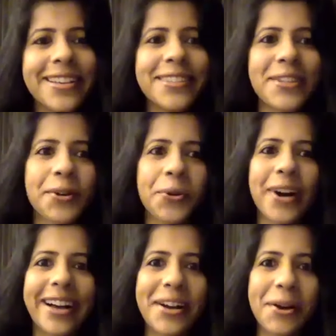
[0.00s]
So
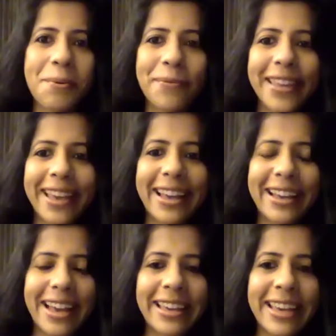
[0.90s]

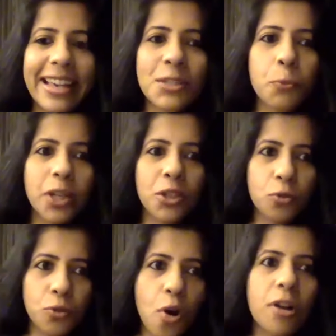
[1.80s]
I guess we
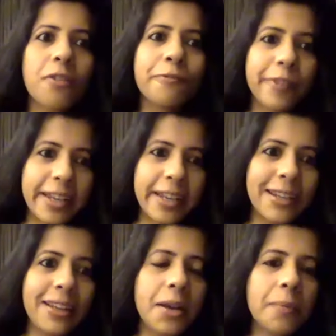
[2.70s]
do not
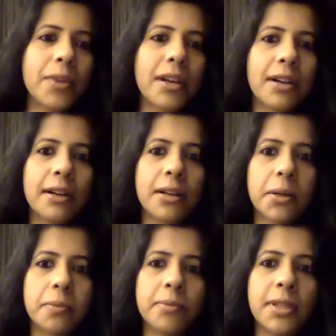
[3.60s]
feel
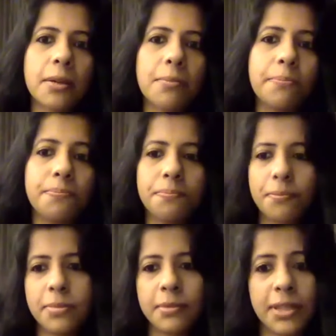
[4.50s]

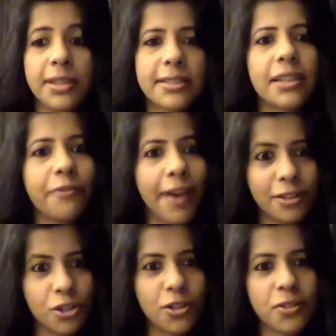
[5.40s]
the
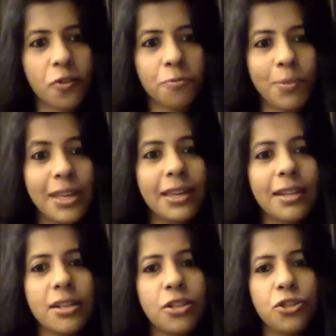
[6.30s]
disadvantages of being
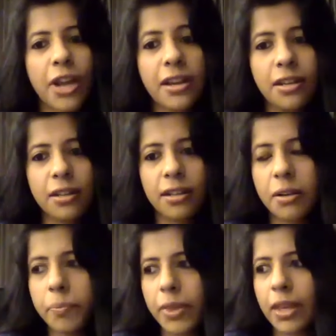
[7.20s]
in a gender